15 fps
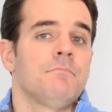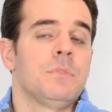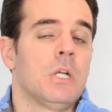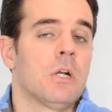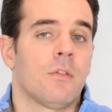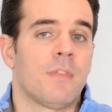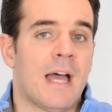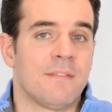
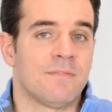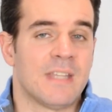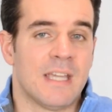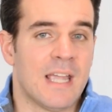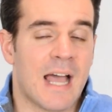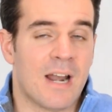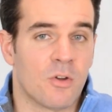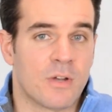that
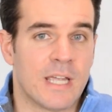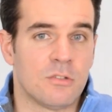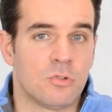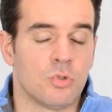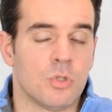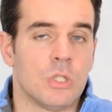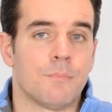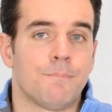they allocate
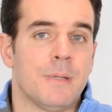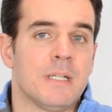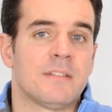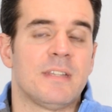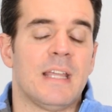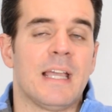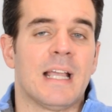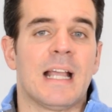to your pitch
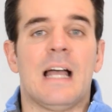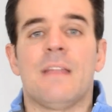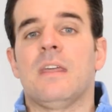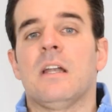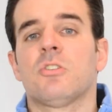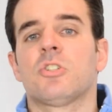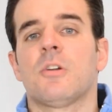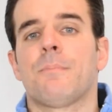deck, and then
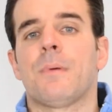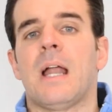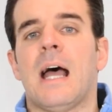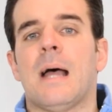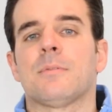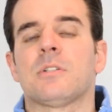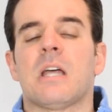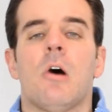also
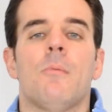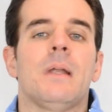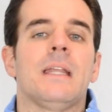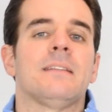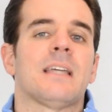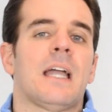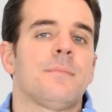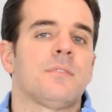perhaps how many
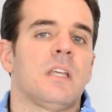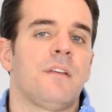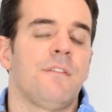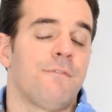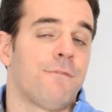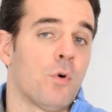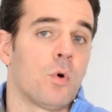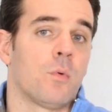times they
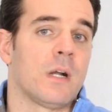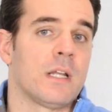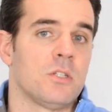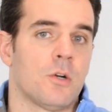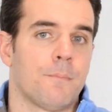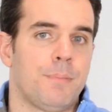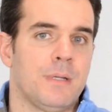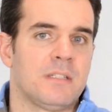forwarded
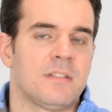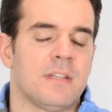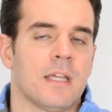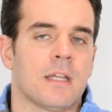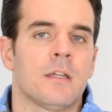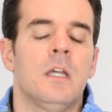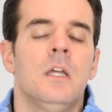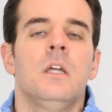your pitch
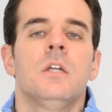deck.